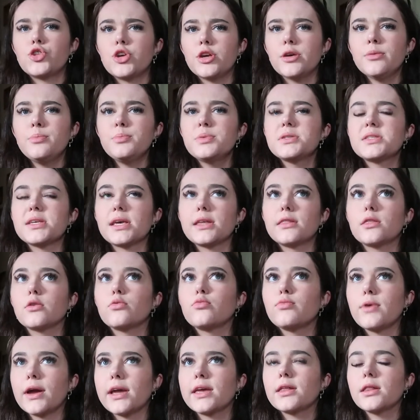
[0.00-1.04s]
chips like the
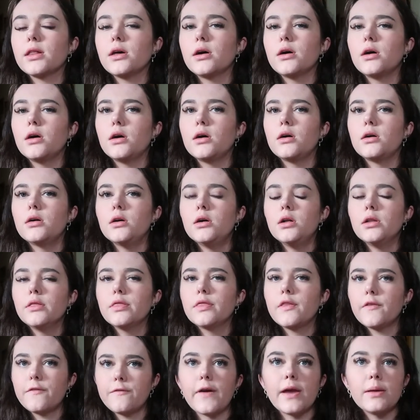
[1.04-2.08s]
regular
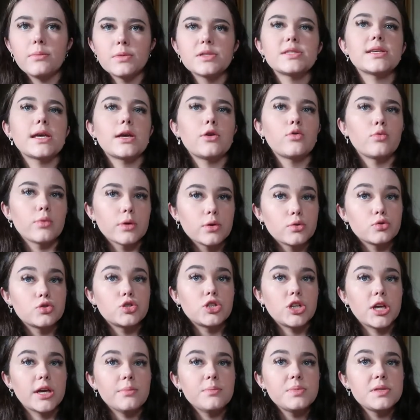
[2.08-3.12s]
the famous like Grill'd
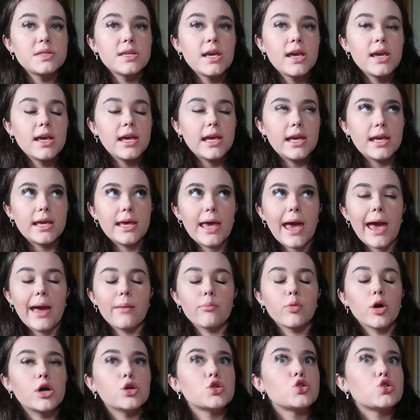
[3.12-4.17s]
chips in
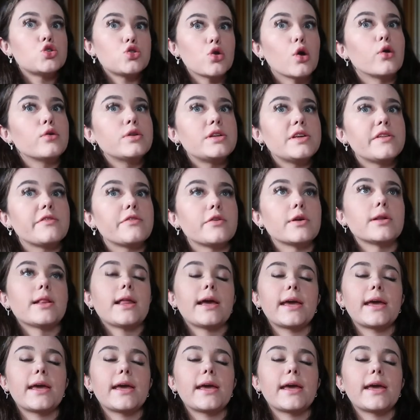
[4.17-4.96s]
Canberra are so different.